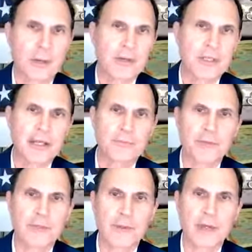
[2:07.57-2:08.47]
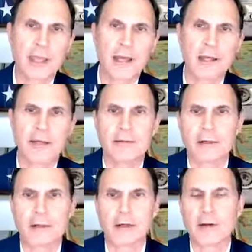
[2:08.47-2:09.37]
but yet, when you look at it,
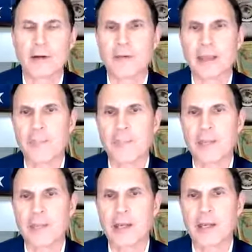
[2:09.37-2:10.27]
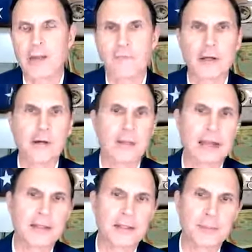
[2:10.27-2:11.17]
uh, roughly 80% of the federal
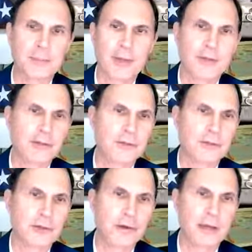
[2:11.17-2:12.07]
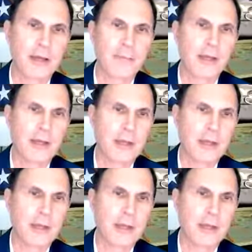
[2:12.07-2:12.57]
IT spend goes to O&M.